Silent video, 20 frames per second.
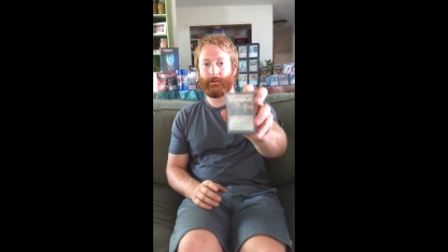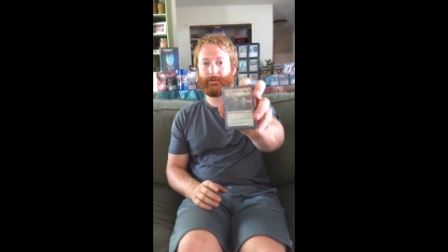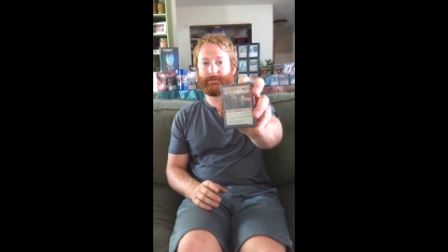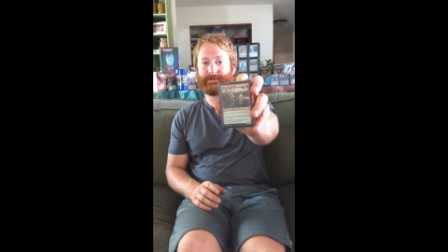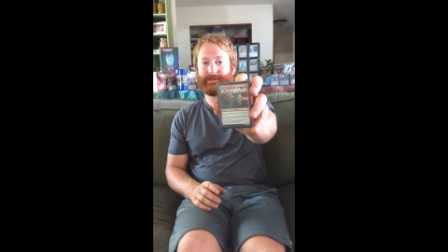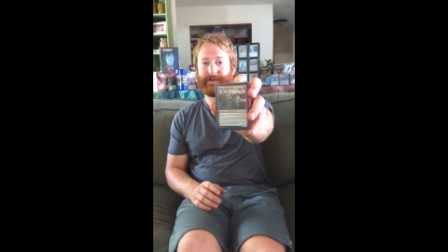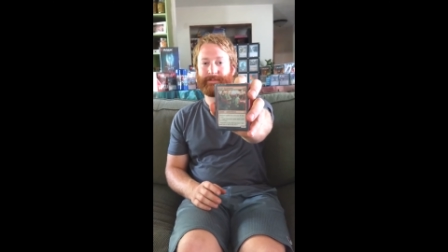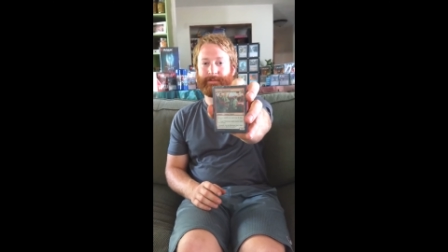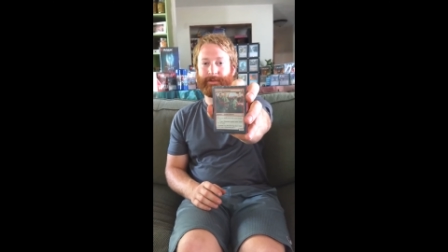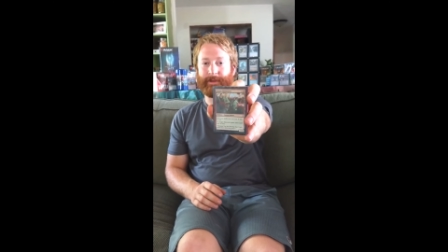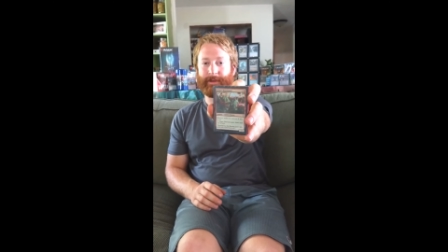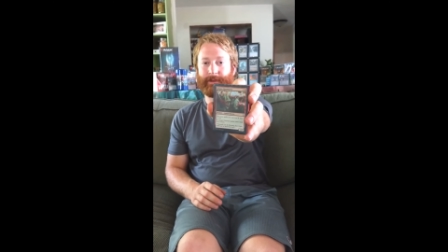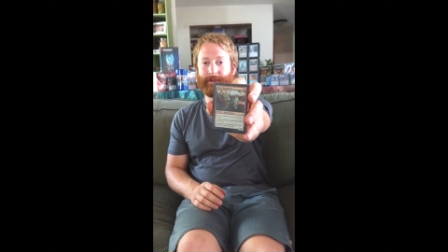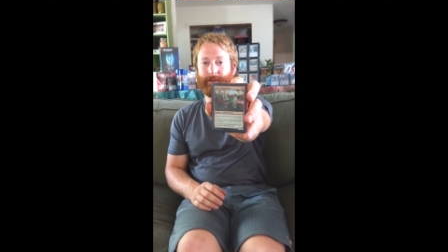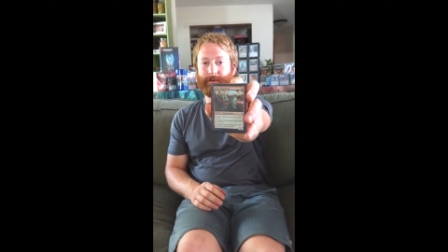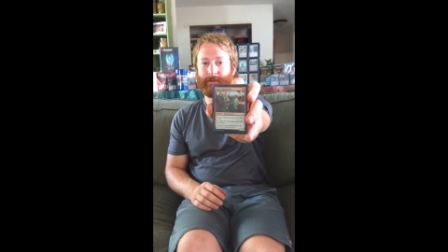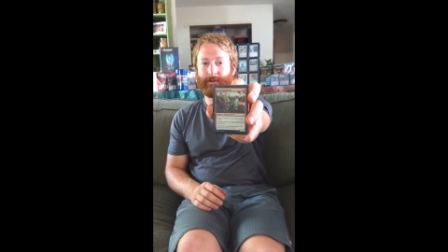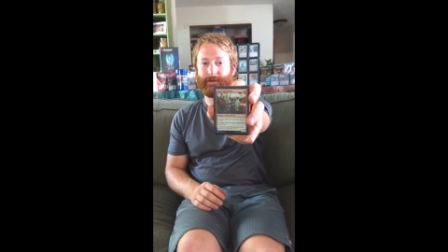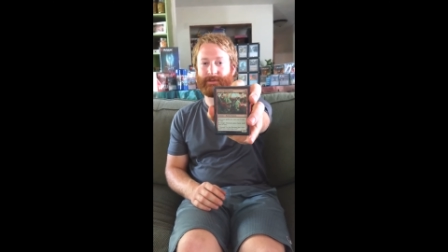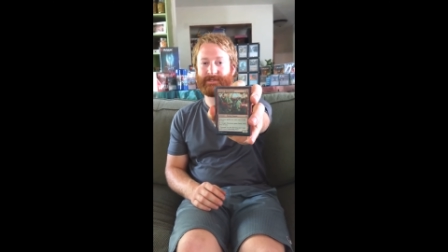Otepec,
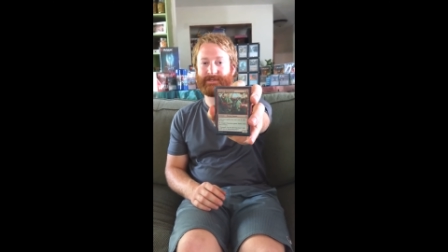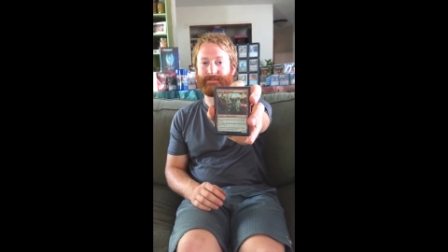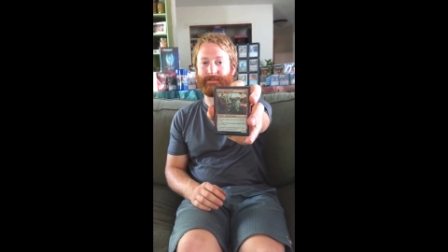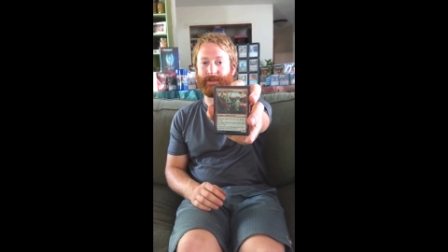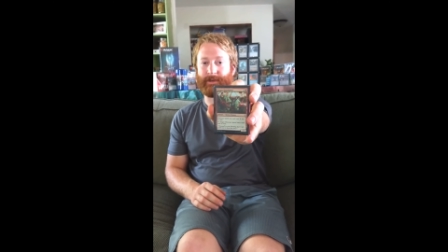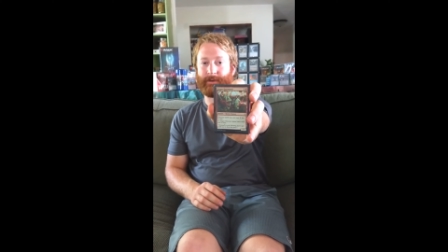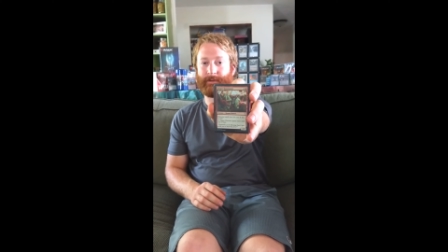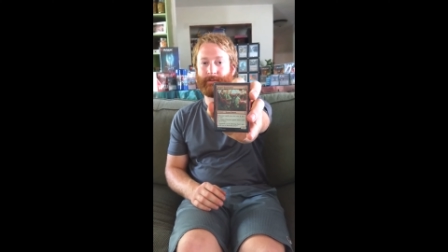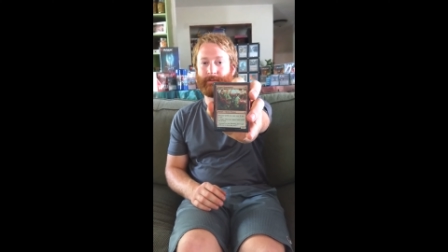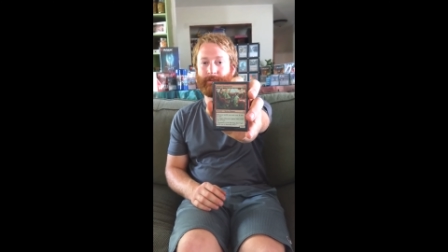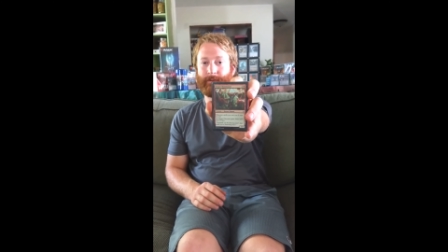Huntsman,